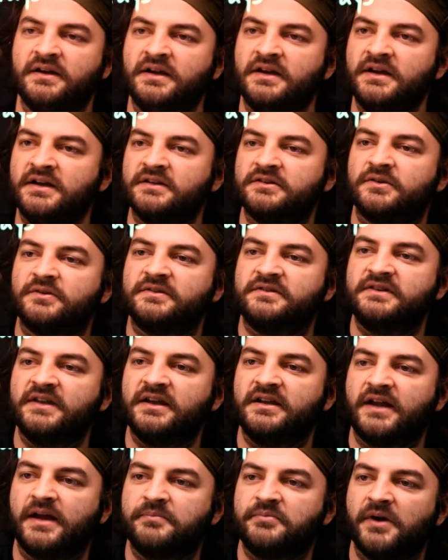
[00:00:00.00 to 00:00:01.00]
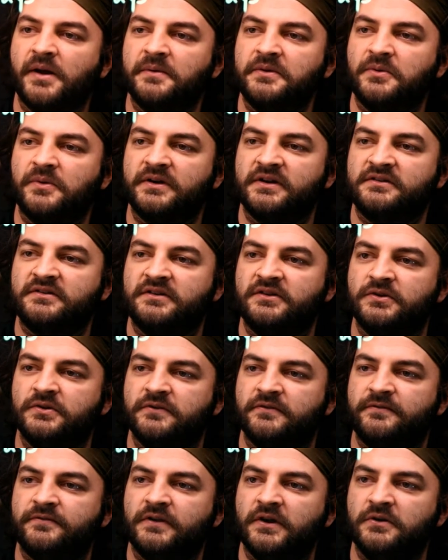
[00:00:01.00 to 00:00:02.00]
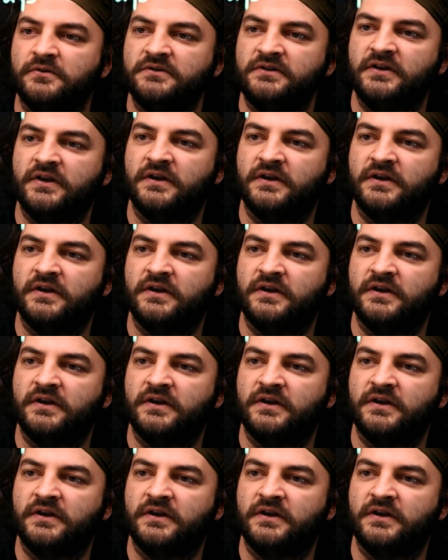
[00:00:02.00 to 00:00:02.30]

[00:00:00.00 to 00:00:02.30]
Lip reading: So instead, I probably wanted to do float.